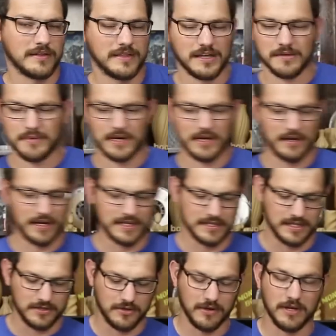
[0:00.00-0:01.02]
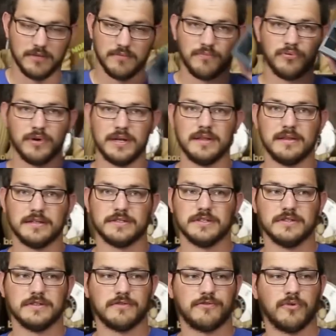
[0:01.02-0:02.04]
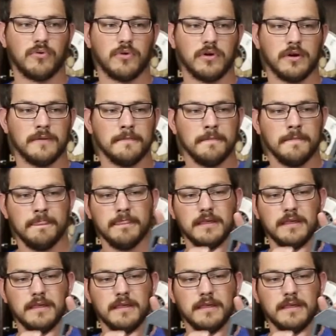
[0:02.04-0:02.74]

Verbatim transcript: I think about it, I did go ahead and print. This is for